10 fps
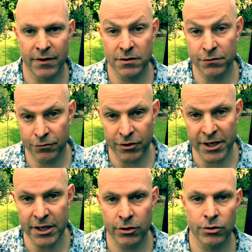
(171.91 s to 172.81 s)
that's
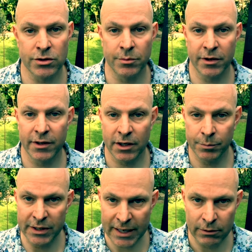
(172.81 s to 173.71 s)
free or something that
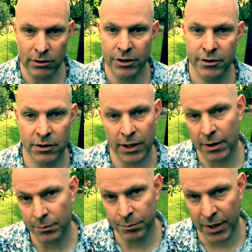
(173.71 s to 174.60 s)
can be downloaded
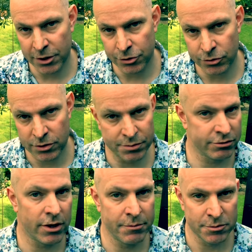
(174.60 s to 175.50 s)
and your
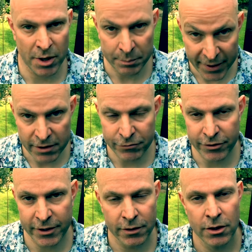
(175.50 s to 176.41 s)
subscribers might pay
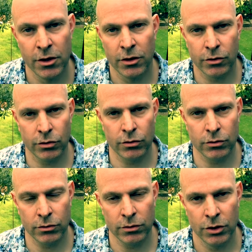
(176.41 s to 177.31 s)
for it,
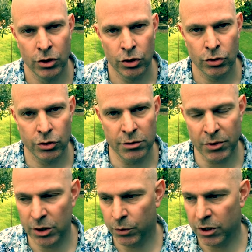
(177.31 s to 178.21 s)
or you
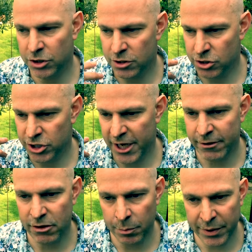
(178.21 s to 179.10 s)
might want to just
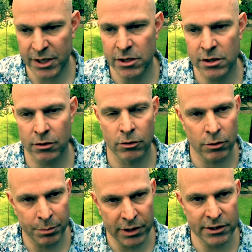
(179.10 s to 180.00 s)
share an opinion or
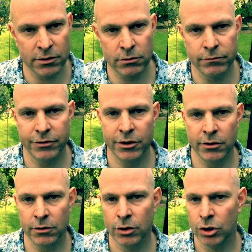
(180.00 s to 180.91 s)
a political
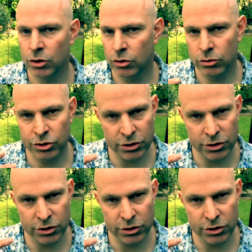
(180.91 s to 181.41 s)
view, or